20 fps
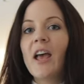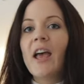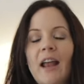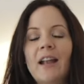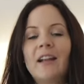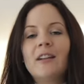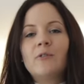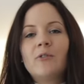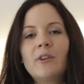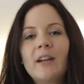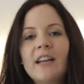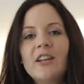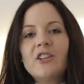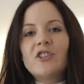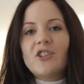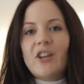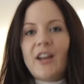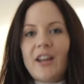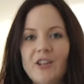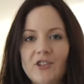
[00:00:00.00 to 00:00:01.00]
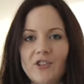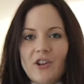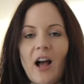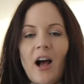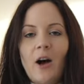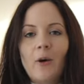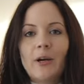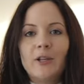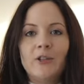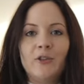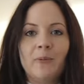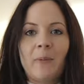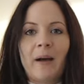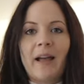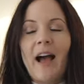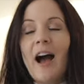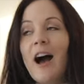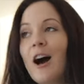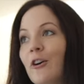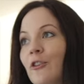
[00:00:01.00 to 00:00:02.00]
And it really changed how I do my
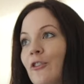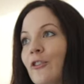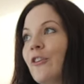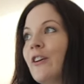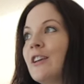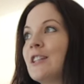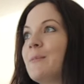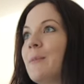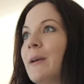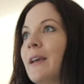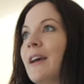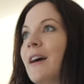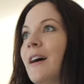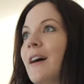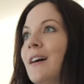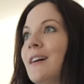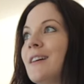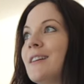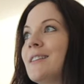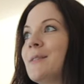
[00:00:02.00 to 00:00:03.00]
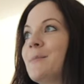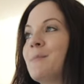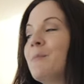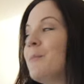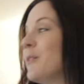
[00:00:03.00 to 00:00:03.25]
outfits because